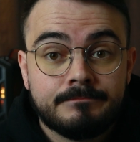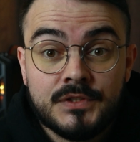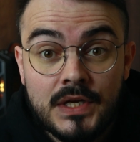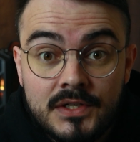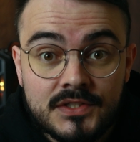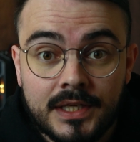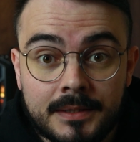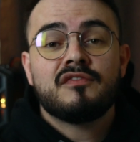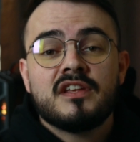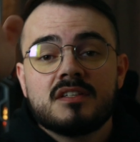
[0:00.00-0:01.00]
Seriously.
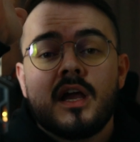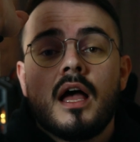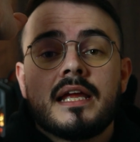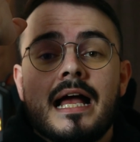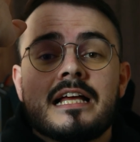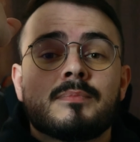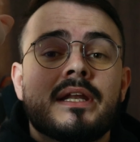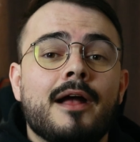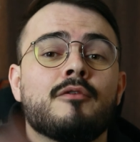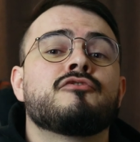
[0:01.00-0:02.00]
If this guide has been
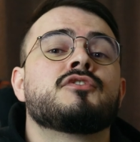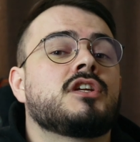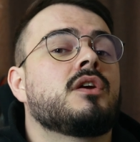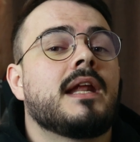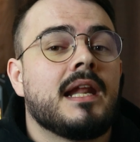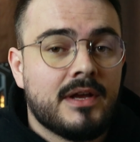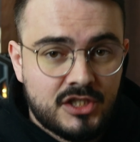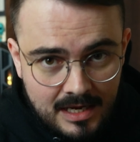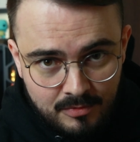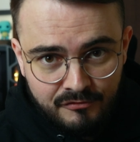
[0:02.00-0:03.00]
helpful to you in any way,
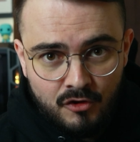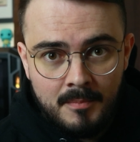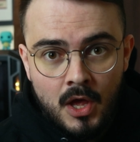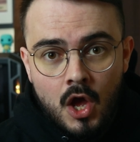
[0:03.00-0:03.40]
shape or form,